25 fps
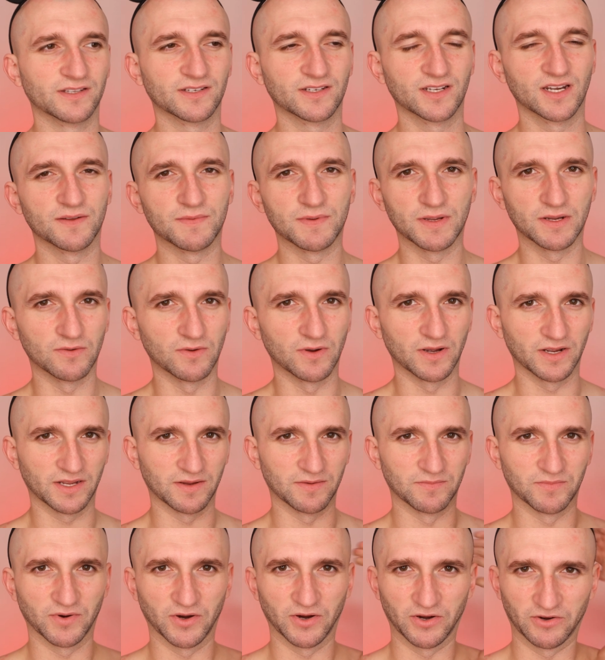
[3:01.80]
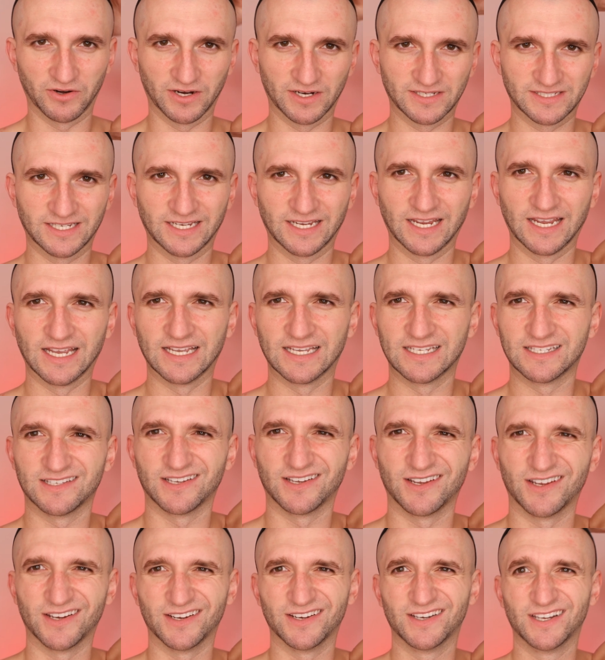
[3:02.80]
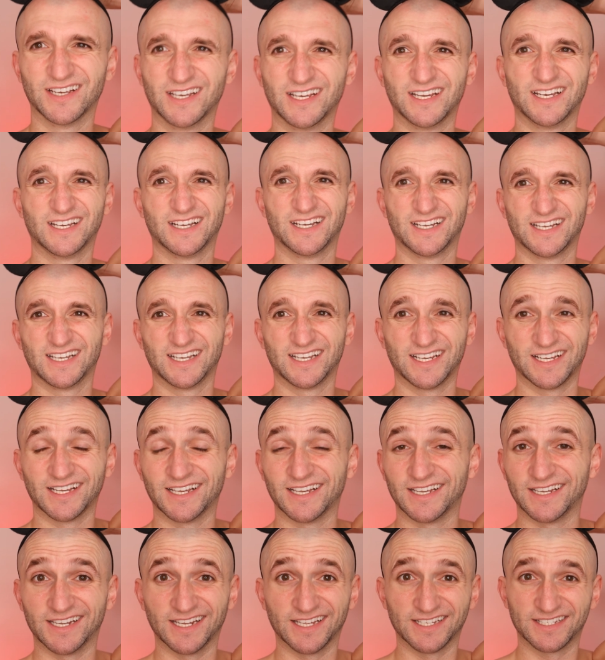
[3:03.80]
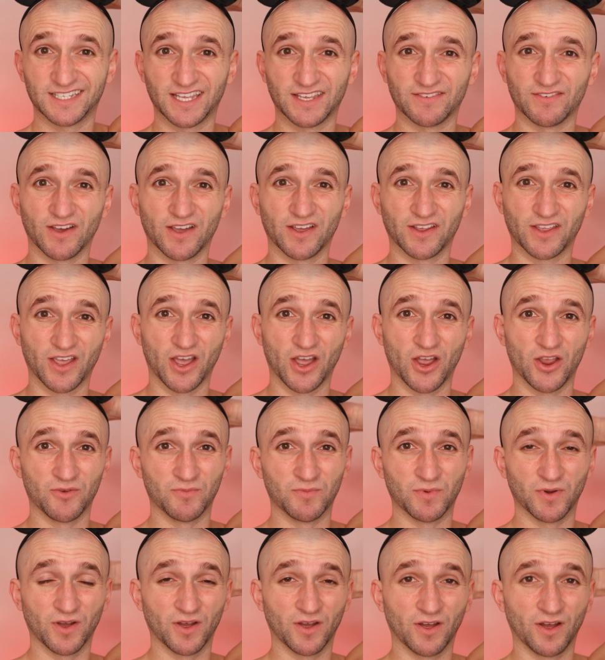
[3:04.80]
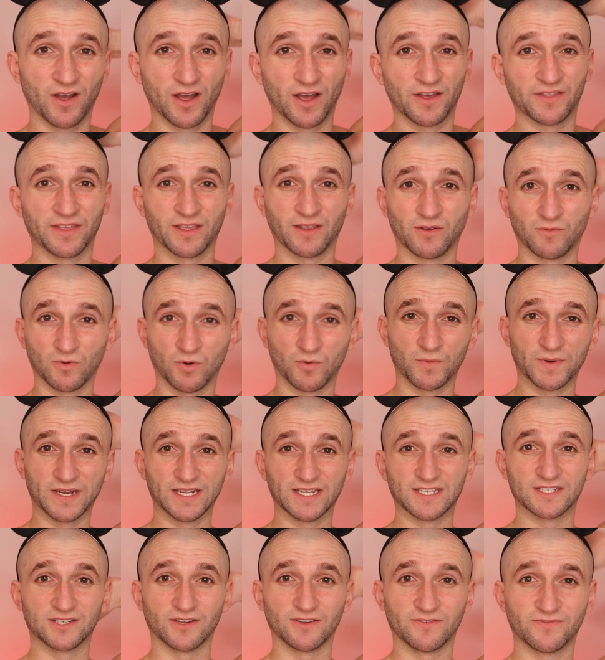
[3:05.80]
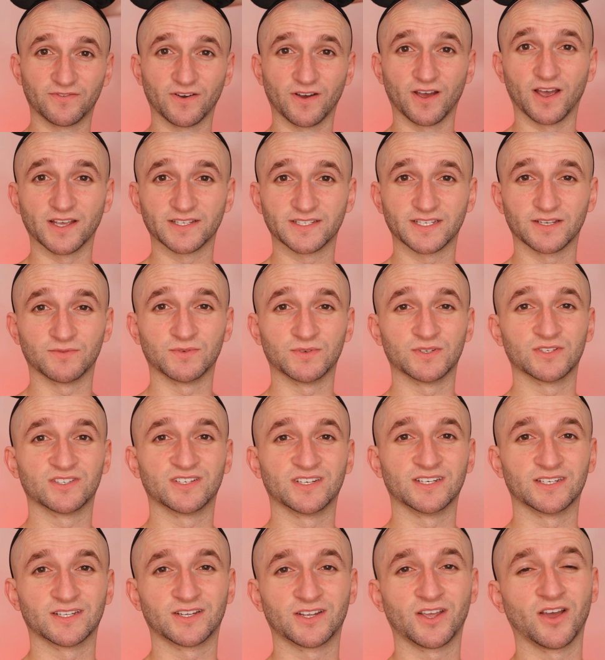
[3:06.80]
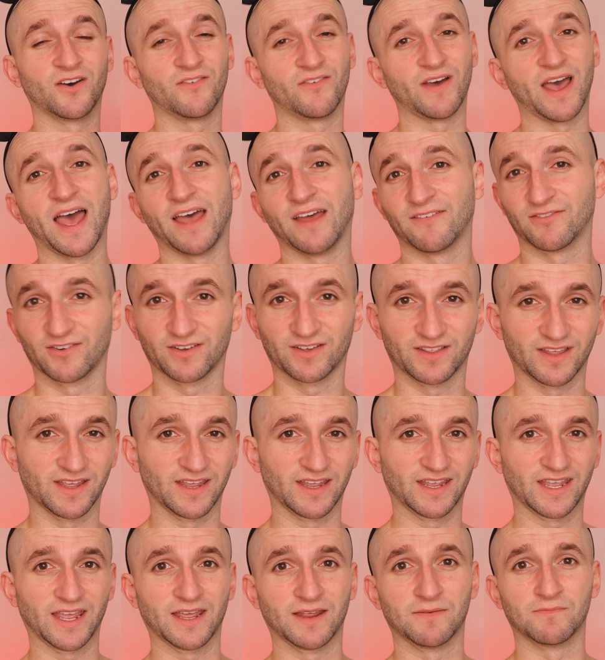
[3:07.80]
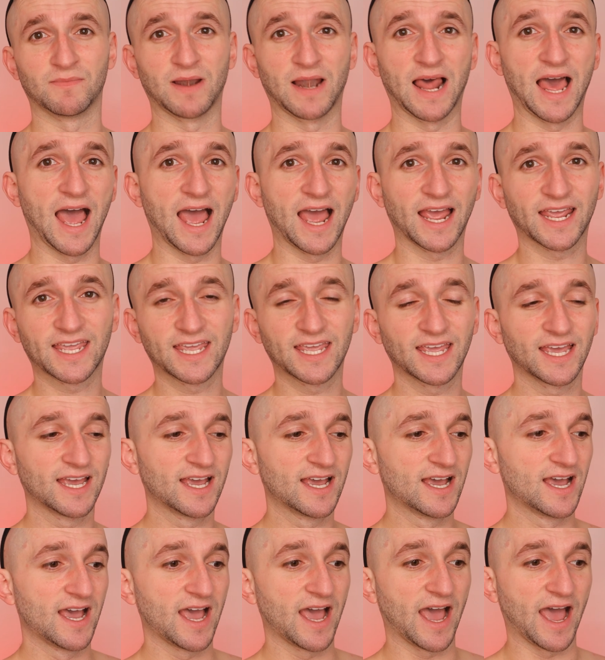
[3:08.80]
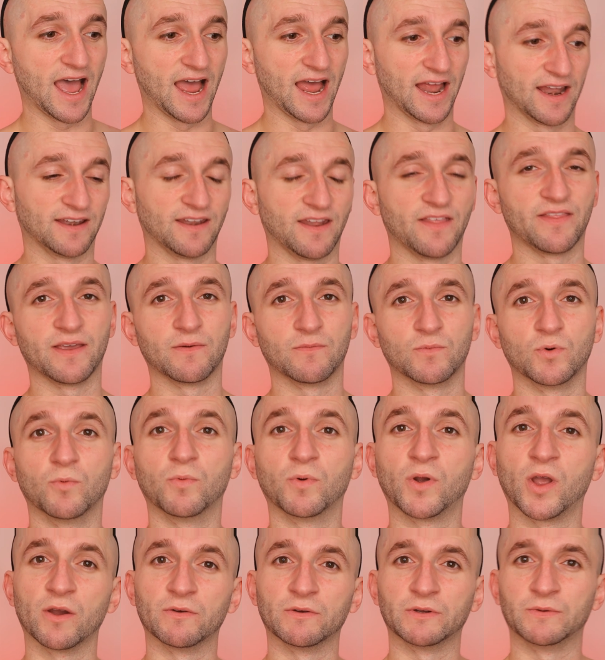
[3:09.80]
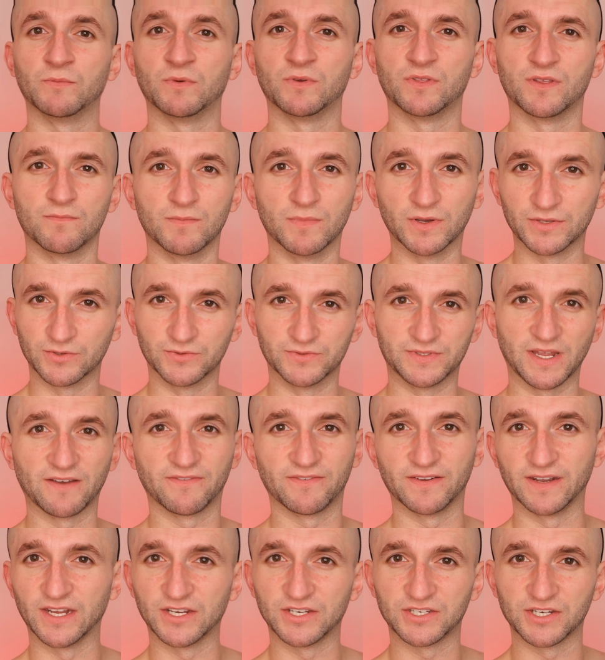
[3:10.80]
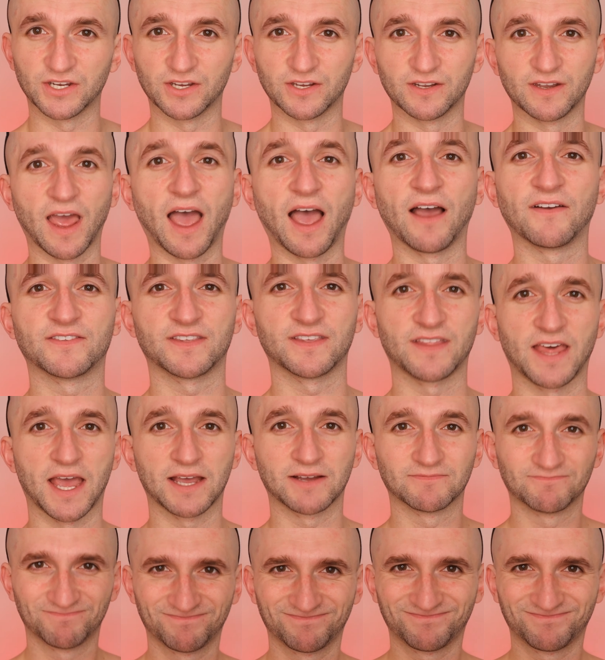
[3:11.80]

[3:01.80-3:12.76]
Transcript: It's going to be a work in progress, I guess, so let's give it a go. But I think what we need to do first is we need to cover everything in black, and then we'll go in with the muscle definition after that.